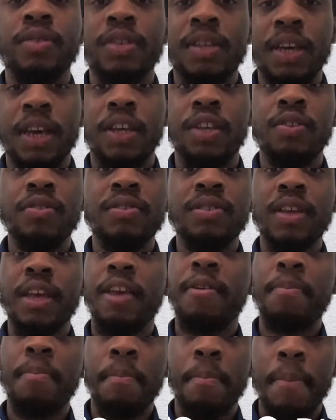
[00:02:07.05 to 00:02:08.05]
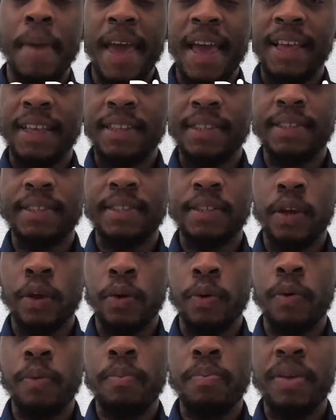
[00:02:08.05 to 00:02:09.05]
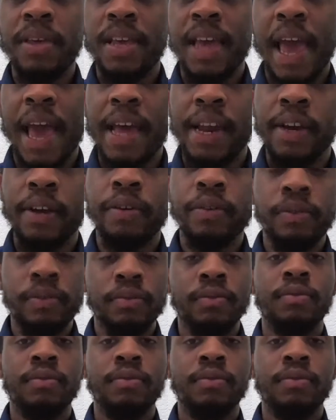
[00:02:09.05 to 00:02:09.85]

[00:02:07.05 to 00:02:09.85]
Can you say mezzo piano?